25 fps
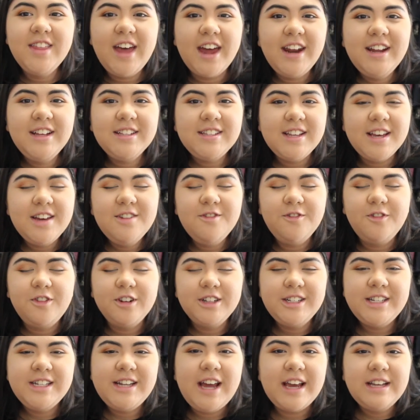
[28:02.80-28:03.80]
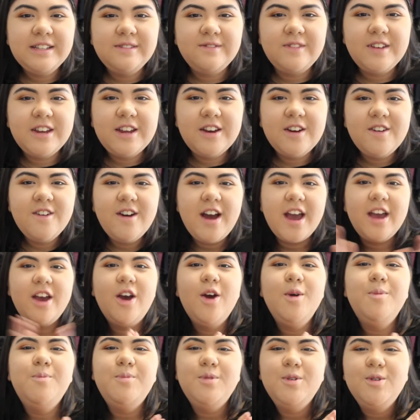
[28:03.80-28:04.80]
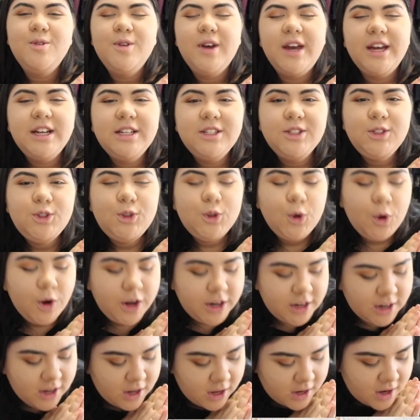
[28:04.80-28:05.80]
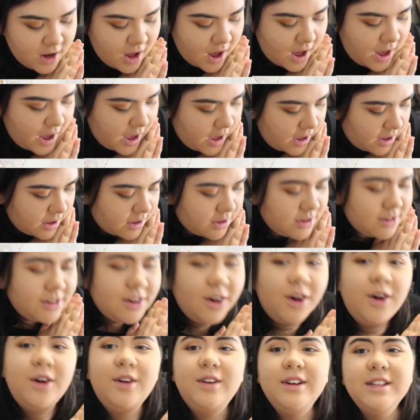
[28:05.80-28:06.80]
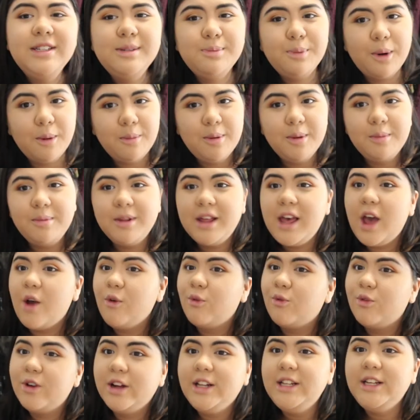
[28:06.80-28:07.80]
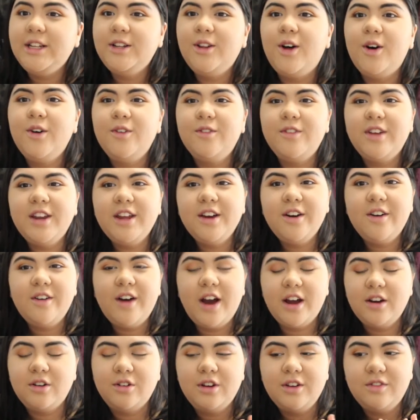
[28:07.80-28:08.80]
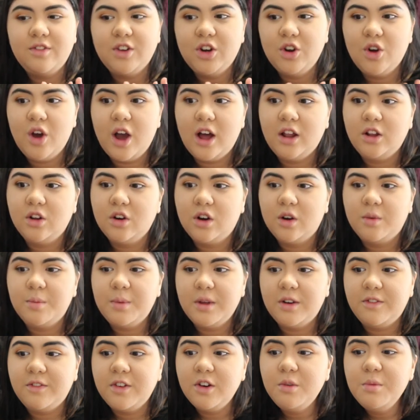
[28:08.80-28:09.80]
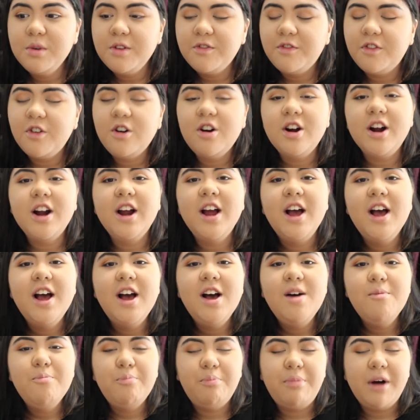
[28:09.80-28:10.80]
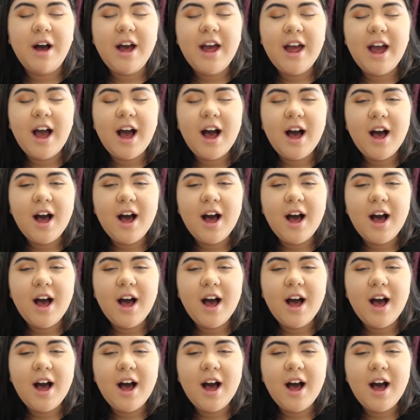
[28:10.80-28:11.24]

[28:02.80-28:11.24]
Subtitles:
that is it for today's video. I hope you enjoyed it. I know it's probably a really long video. I don't even know how long I've been filming for, but